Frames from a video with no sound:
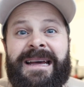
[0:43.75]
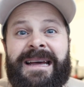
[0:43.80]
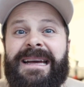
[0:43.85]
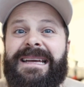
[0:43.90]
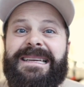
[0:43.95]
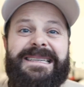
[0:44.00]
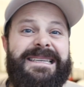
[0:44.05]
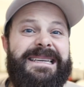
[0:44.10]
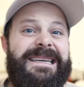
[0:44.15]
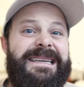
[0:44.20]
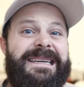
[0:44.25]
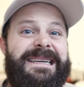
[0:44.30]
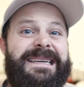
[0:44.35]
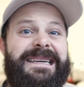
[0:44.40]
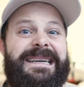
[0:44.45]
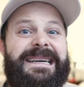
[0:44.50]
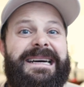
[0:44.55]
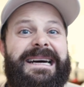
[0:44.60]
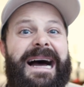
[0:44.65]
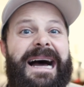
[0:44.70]
You see,
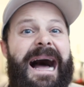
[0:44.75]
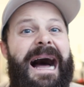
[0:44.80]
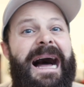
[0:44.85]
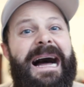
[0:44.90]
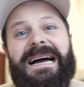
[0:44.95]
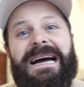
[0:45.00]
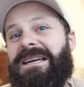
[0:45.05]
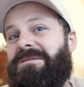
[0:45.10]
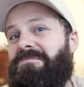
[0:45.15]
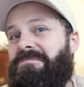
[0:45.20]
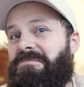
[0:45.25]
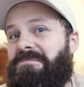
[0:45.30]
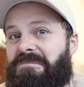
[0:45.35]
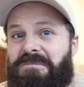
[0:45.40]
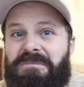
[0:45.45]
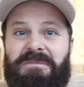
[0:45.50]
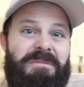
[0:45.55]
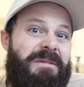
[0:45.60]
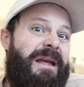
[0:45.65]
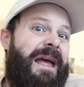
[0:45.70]
I
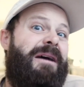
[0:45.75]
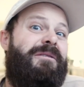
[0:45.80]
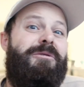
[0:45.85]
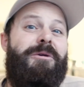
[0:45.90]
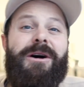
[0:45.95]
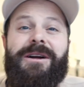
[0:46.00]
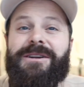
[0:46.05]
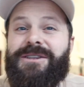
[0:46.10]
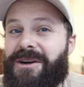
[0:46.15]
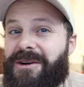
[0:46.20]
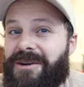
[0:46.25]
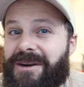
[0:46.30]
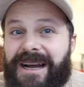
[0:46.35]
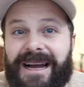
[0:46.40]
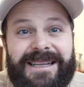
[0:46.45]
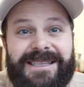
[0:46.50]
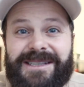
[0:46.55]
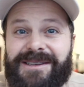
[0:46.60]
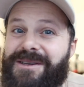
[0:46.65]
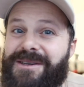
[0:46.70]
have watched all
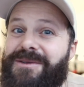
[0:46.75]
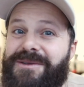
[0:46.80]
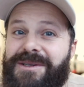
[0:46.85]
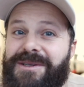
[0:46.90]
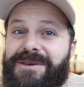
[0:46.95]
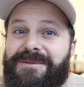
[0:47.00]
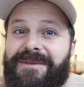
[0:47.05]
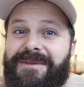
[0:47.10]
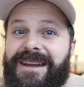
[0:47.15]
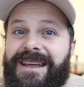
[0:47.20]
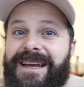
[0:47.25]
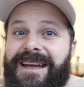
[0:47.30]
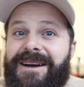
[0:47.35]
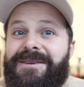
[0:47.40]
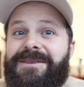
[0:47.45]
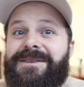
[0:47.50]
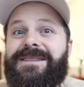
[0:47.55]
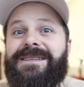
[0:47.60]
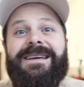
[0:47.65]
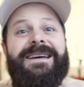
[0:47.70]
kinds of YouTube
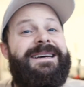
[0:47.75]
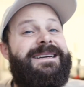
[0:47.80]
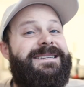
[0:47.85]
videos,